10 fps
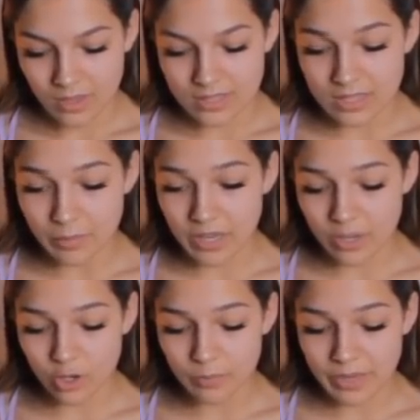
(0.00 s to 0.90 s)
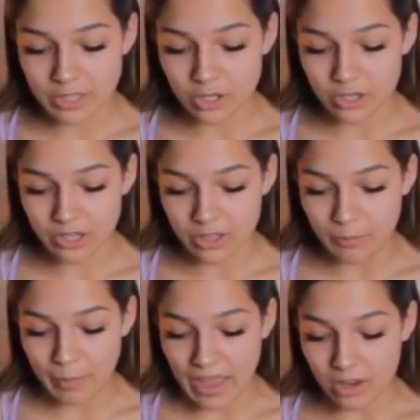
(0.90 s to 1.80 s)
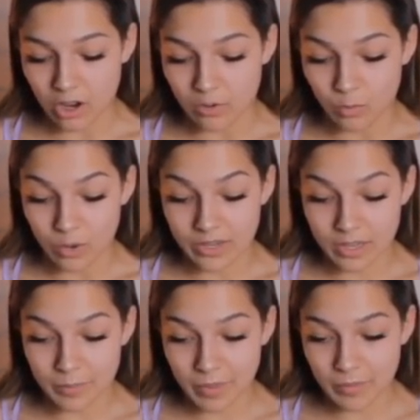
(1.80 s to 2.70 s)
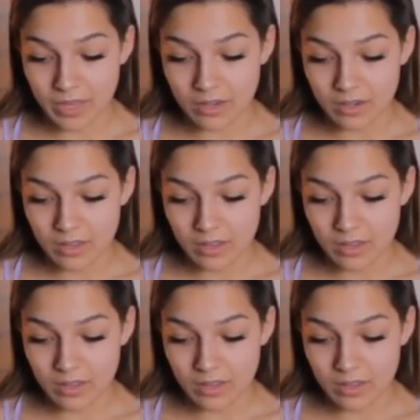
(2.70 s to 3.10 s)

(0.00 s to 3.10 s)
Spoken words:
Somebody could be turning their back on one commitment